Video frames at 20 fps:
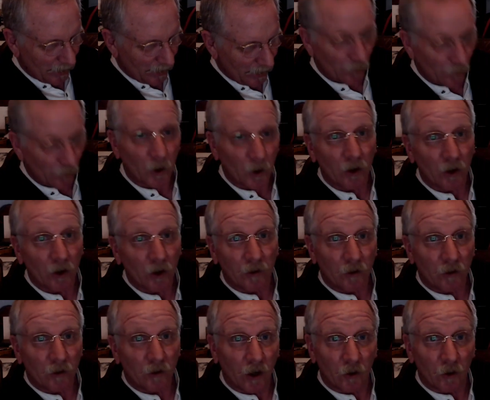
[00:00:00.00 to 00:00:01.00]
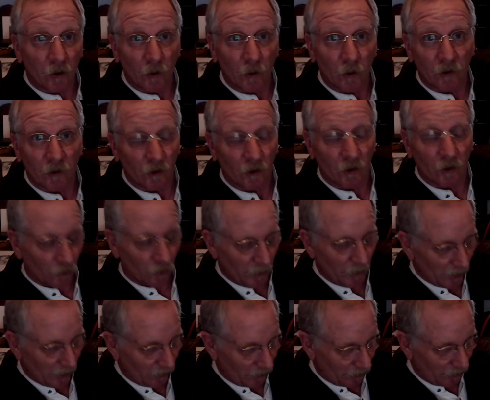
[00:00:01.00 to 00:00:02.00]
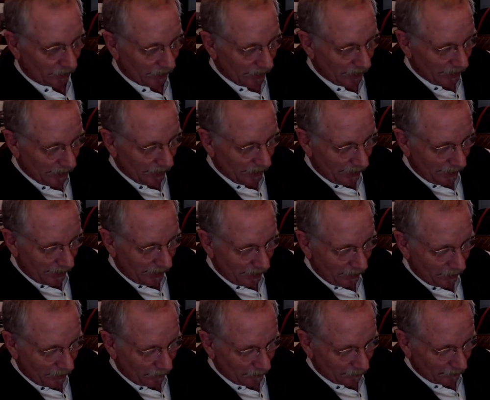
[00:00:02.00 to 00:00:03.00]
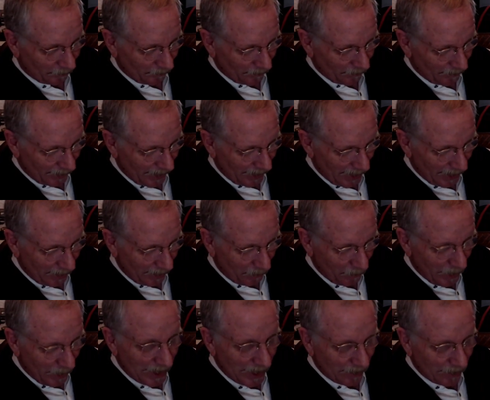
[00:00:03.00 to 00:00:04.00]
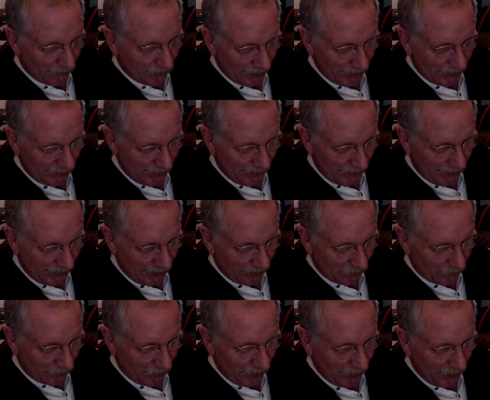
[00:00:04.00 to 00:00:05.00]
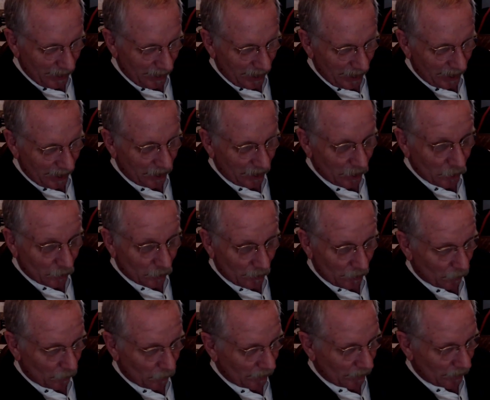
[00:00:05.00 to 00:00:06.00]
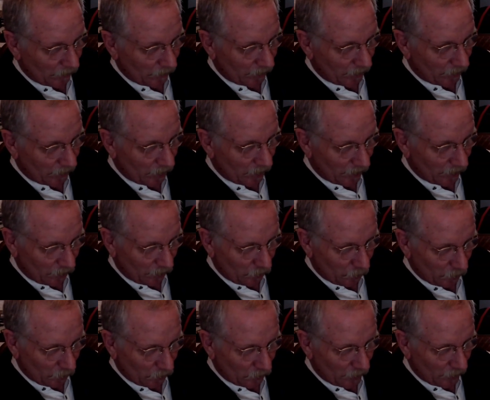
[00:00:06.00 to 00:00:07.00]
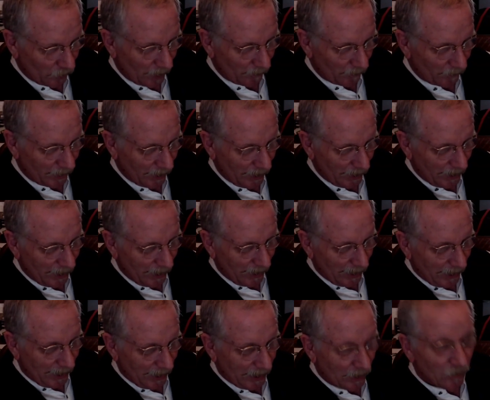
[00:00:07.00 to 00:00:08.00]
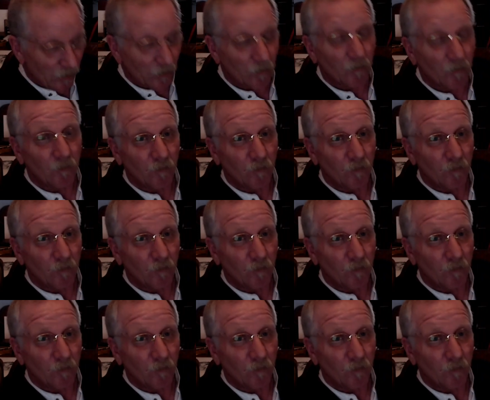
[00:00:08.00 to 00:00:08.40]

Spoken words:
the burglary charge was dismissed. And in May of 1883, another of the wrestling charges was dropped. Heath